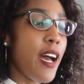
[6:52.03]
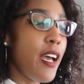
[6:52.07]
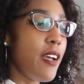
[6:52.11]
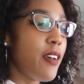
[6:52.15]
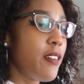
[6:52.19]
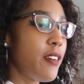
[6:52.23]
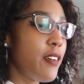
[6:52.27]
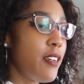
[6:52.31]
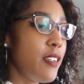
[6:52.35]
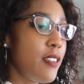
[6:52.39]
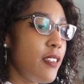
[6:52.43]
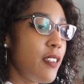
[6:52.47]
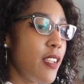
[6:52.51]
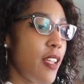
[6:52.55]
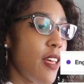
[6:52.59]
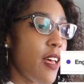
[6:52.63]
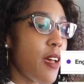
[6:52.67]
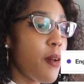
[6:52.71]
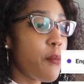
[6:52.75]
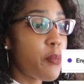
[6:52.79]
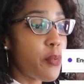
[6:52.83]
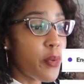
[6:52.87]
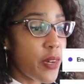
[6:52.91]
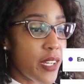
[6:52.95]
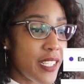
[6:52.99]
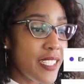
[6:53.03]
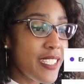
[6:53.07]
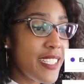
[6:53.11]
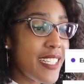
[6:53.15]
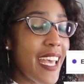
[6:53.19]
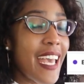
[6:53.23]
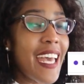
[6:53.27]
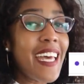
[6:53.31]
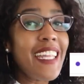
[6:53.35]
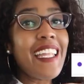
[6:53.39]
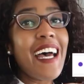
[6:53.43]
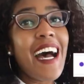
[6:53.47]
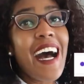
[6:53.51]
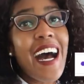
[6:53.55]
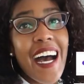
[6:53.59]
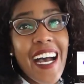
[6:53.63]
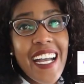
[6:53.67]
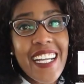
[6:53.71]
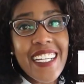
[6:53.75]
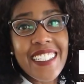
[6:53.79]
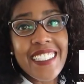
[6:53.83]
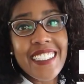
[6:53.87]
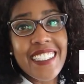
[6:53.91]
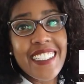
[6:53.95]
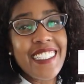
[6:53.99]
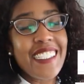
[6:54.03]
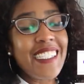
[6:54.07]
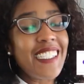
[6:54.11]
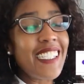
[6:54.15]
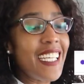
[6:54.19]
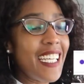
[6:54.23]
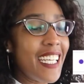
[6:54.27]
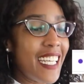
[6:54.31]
Ireland